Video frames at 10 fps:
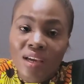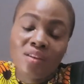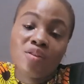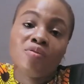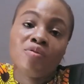
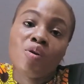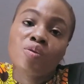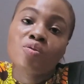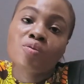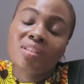and you've
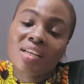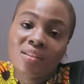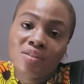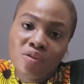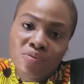also
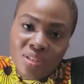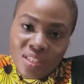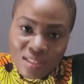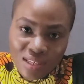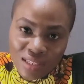done your
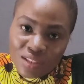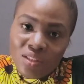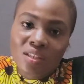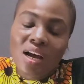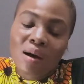research